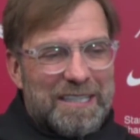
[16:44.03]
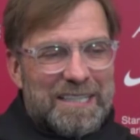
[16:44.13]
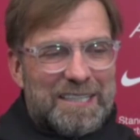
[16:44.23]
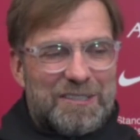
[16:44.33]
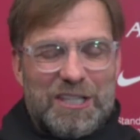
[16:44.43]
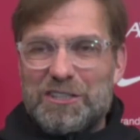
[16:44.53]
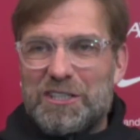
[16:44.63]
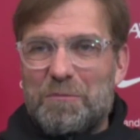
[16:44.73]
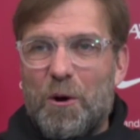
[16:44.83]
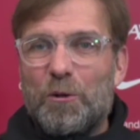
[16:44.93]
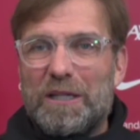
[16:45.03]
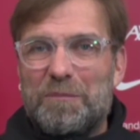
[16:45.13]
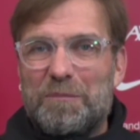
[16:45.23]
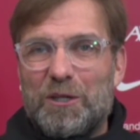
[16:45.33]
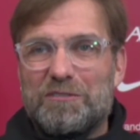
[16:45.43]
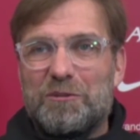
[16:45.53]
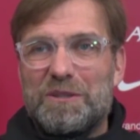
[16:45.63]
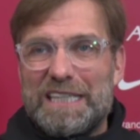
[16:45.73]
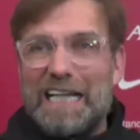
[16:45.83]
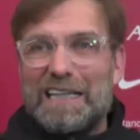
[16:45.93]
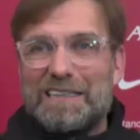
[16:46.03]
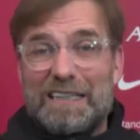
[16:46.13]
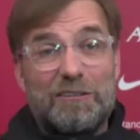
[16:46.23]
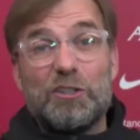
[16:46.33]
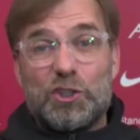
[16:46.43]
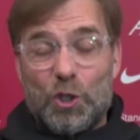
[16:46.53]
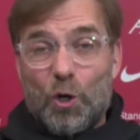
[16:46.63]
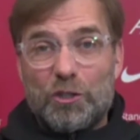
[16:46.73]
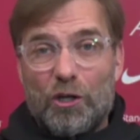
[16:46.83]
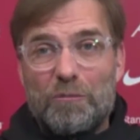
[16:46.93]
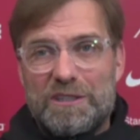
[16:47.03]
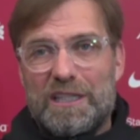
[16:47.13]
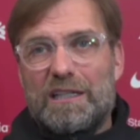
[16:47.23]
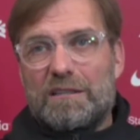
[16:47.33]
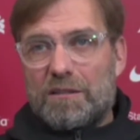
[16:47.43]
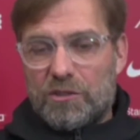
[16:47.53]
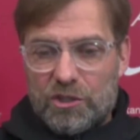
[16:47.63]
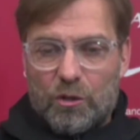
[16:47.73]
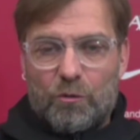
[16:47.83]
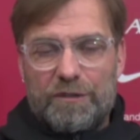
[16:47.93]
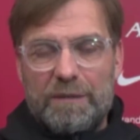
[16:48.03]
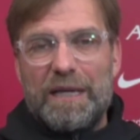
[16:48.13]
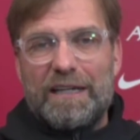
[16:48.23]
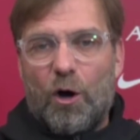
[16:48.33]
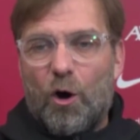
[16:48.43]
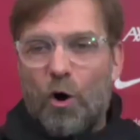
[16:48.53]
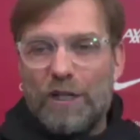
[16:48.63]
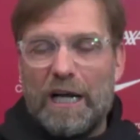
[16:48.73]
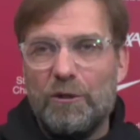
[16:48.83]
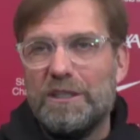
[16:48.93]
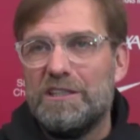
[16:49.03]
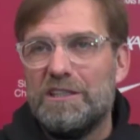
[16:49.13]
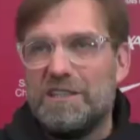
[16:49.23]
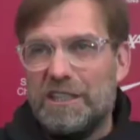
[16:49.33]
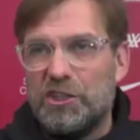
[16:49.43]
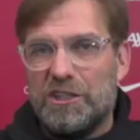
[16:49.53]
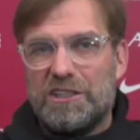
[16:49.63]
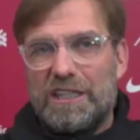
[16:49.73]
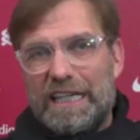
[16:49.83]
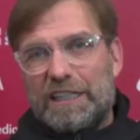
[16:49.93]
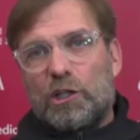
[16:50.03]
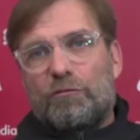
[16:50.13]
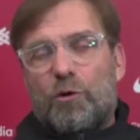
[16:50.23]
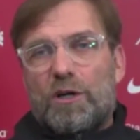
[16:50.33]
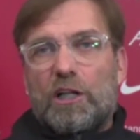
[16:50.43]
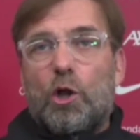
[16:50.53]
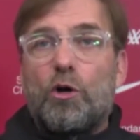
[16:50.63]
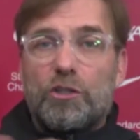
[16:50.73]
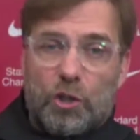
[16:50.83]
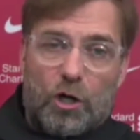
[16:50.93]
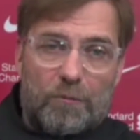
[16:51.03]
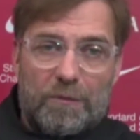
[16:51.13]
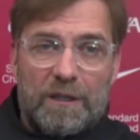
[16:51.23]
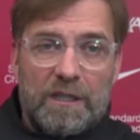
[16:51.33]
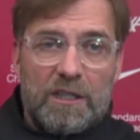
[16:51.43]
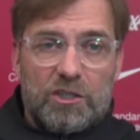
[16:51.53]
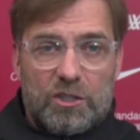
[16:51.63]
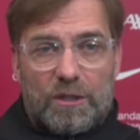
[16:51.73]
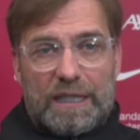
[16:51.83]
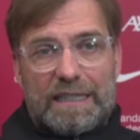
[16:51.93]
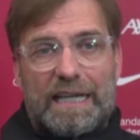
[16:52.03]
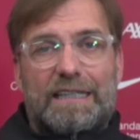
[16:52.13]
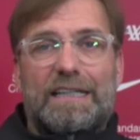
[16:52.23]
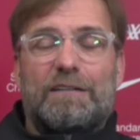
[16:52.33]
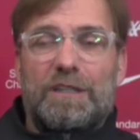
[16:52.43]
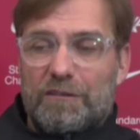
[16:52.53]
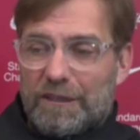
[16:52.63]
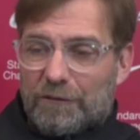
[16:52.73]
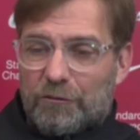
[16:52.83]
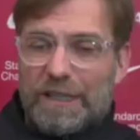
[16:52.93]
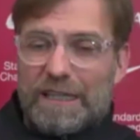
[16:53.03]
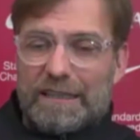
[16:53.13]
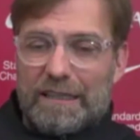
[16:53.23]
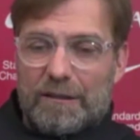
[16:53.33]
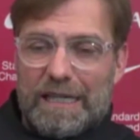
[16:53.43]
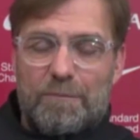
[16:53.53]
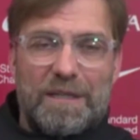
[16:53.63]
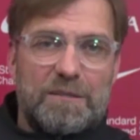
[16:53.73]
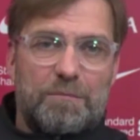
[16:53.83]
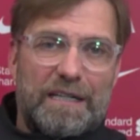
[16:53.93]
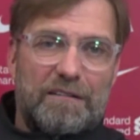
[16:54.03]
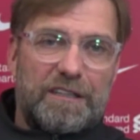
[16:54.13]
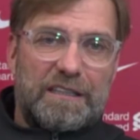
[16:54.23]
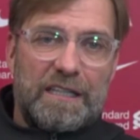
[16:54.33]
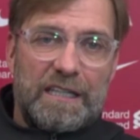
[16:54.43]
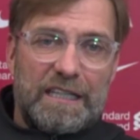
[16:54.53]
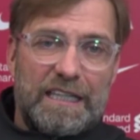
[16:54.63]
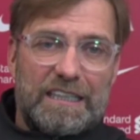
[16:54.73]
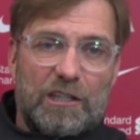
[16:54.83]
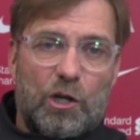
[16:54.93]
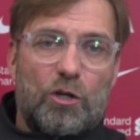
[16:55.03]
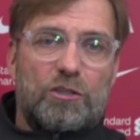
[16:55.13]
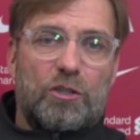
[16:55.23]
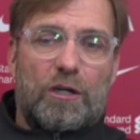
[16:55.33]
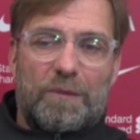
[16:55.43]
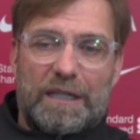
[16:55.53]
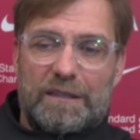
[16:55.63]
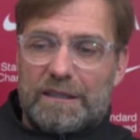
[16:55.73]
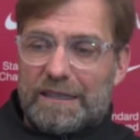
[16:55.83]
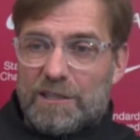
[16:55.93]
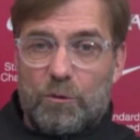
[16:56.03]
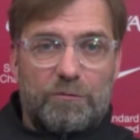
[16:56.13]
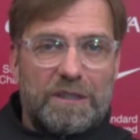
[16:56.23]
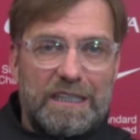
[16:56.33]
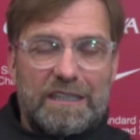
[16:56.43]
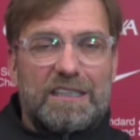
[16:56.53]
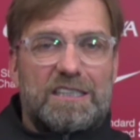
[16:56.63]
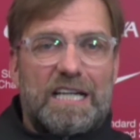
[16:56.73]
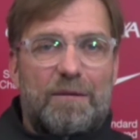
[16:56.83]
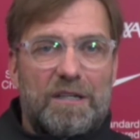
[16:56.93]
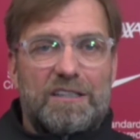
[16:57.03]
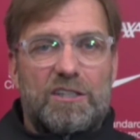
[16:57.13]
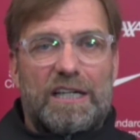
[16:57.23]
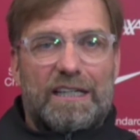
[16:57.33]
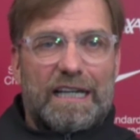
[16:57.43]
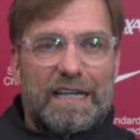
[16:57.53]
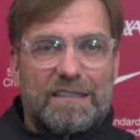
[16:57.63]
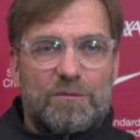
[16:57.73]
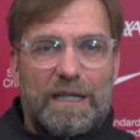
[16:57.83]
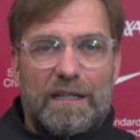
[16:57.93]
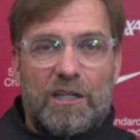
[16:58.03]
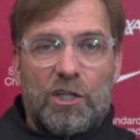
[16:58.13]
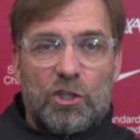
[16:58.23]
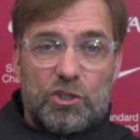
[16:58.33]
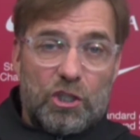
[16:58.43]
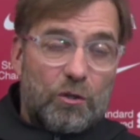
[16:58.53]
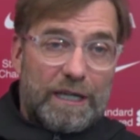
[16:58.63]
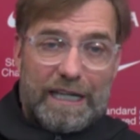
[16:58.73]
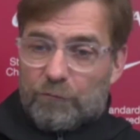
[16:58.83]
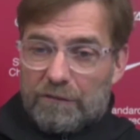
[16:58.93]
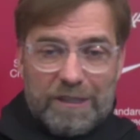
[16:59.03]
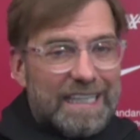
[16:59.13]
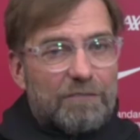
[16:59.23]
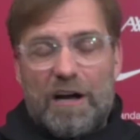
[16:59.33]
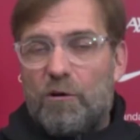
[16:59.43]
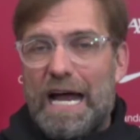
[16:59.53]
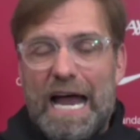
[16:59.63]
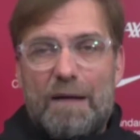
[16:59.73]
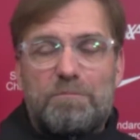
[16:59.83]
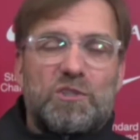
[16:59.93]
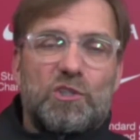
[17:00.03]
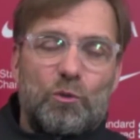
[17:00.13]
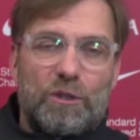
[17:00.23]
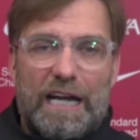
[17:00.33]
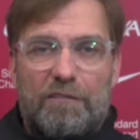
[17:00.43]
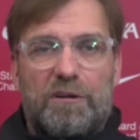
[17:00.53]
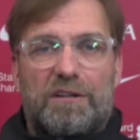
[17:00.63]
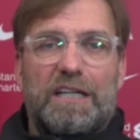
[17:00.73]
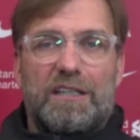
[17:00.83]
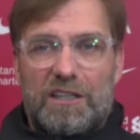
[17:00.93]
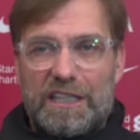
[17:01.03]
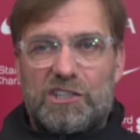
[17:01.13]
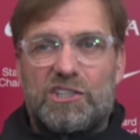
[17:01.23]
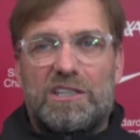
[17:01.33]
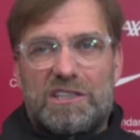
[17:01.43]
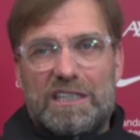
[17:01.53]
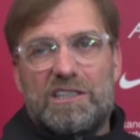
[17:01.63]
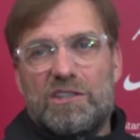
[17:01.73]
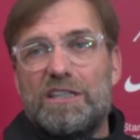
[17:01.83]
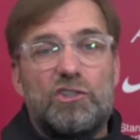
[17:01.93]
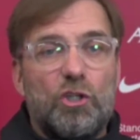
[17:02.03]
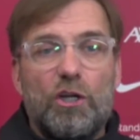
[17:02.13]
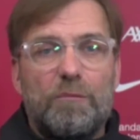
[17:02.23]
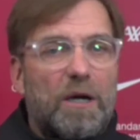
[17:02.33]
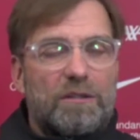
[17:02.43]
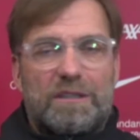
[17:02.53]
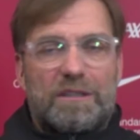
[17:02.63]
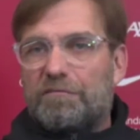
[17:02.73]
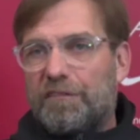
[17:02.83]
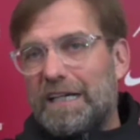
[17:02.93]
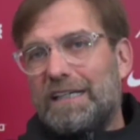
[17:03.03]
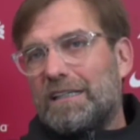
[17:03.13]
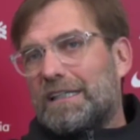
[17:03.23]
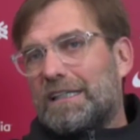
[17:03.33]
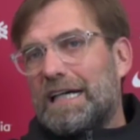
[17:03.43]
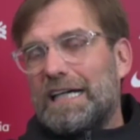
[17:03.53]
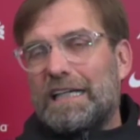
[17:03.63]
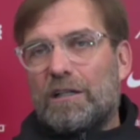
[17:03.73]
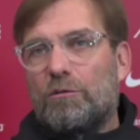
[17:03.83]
judge them only because of the result, the short-term result. So we make all our decisions for a long term. So that the club has a benefit in the long term. And that's what we did this time as well. So, and we will give our absolute everything this season. It's not about defending the title or